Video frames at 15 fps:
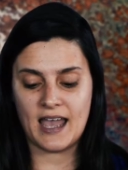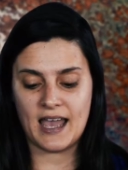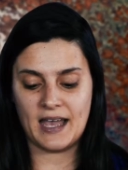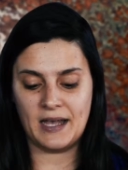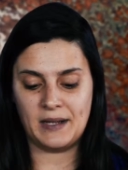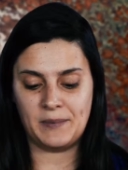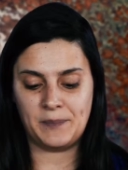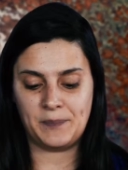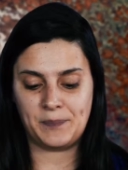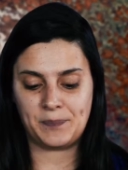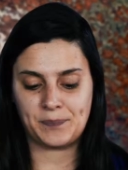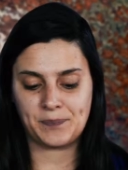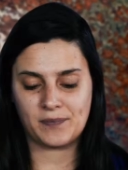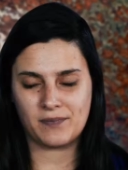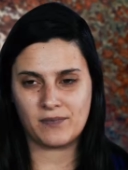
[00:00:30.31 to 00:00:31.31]

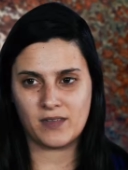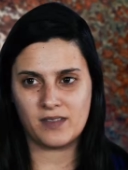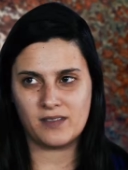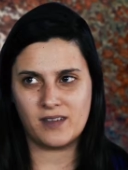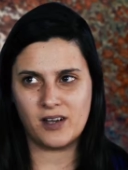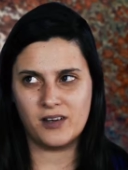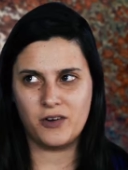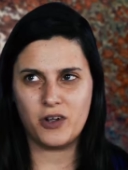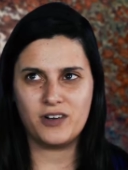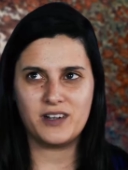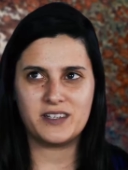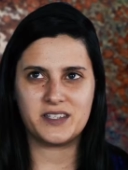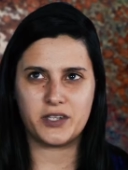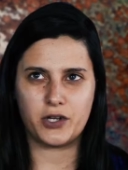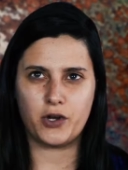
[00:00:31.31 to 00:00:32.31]
They're known
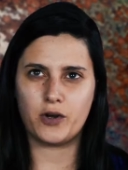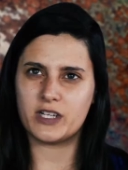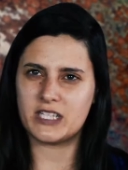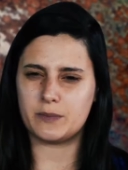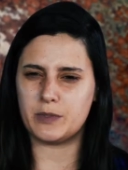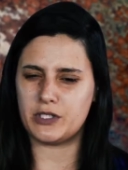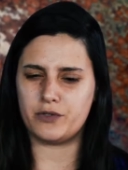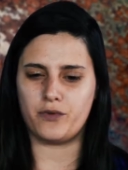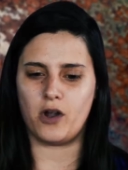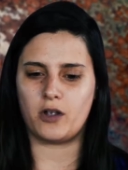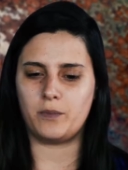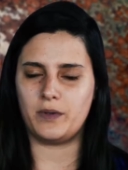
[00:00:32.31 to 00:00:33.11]
as the Christmas rock